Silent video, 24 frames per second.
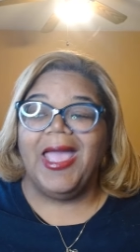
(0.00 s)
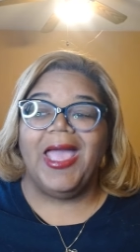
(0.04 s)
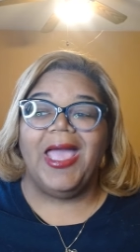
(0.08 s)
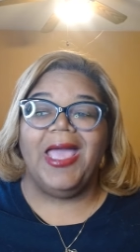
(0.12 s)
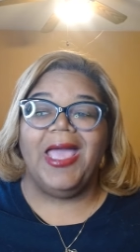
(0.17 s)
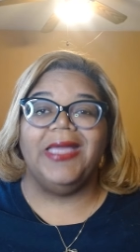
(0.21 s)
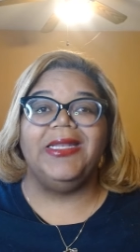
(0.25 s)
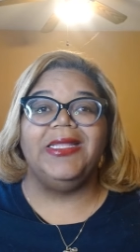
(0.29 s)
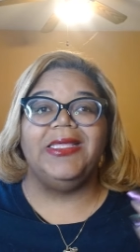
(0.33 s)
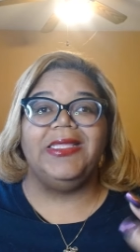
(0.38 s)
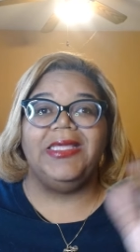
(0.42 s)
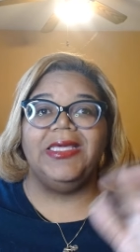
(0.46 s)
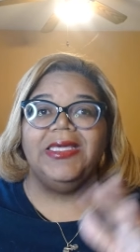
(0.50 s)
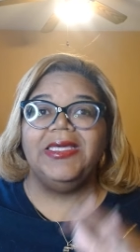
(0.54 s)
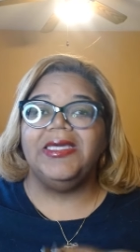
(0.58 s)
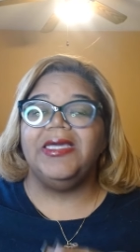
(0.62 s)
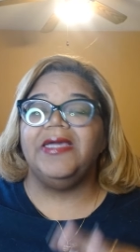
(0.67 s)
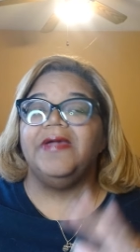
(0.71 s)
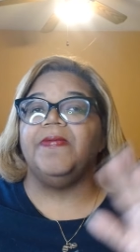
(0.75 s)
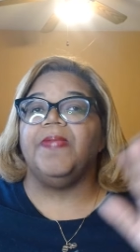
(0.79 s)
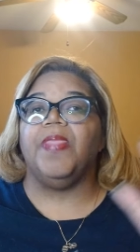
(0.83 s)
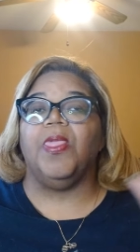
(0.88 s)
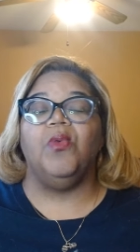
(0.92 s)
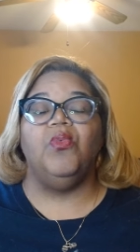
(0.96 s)
And
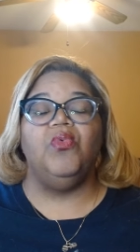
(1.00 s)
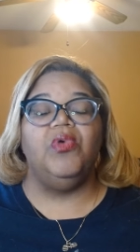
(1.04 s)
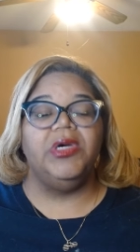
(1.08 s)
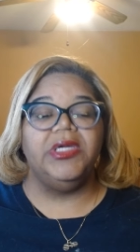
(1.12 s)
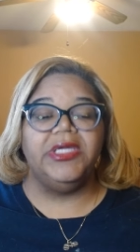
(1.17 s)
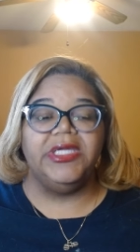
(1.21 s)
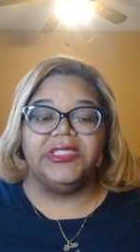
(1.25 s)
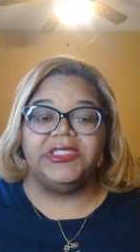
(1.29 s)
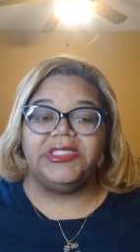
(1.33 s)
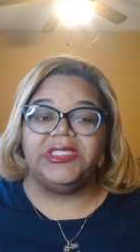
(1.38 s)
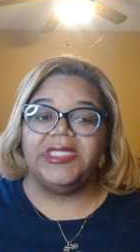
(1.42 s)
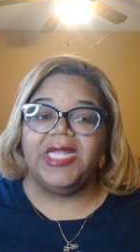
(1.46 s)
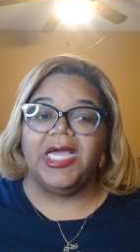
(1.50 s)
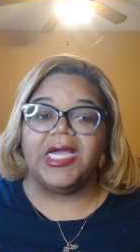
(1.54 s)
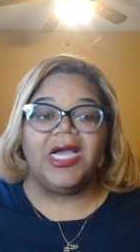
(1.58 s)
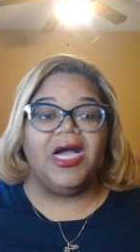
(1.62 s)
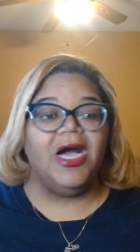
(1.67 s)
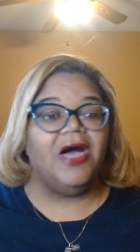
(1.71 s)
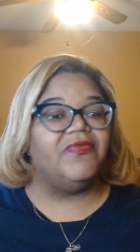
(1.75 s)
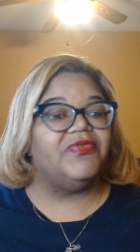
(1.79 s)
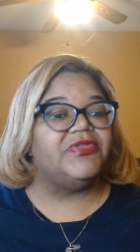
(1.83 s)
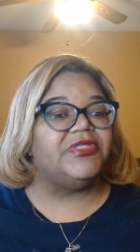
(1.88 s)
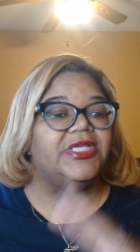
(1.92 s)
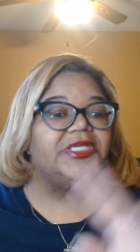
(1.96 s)
again, we'll get to that
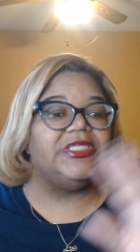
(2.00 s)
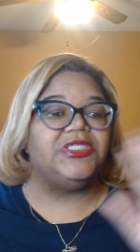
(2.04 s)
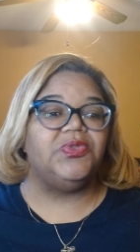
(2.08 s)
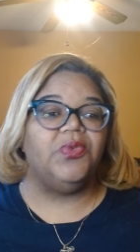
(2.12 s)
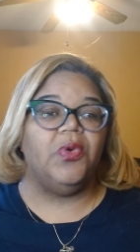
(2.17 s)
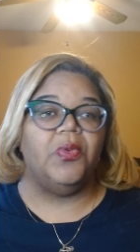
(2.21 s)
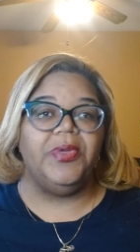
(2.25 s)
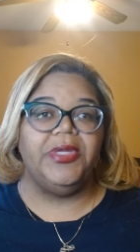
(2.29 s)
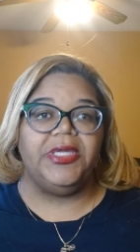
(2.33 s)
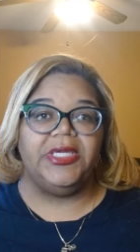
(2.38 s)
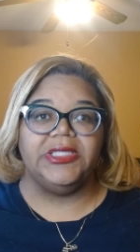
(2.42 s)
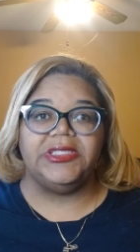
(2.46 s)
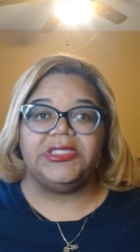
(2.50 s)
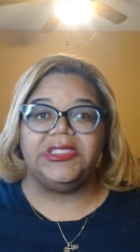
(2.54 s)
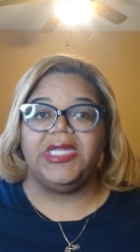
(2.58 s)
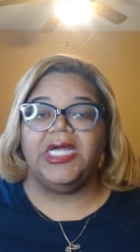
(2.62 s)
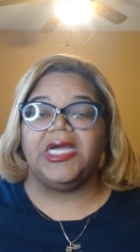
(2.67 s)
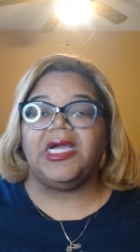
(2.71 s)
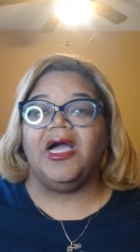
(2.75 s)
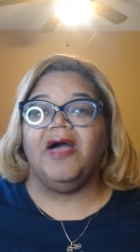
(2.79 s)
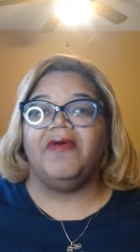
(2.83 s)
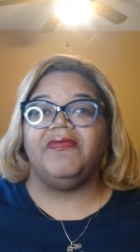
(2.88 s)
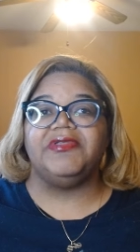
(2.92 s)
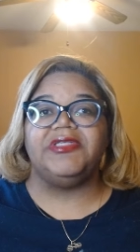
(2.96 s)
conversation when we get to that
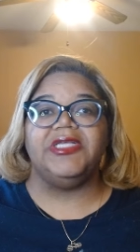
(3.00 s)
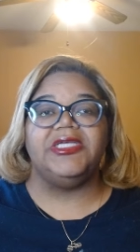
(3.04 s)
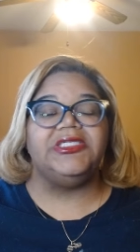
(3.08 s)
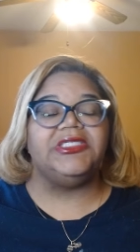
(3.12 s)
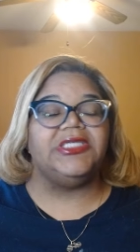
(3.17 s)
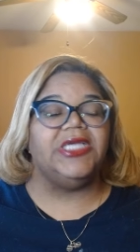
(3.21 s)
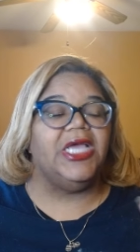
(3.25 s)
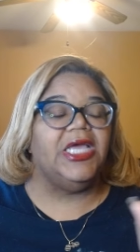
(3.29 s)
conversation.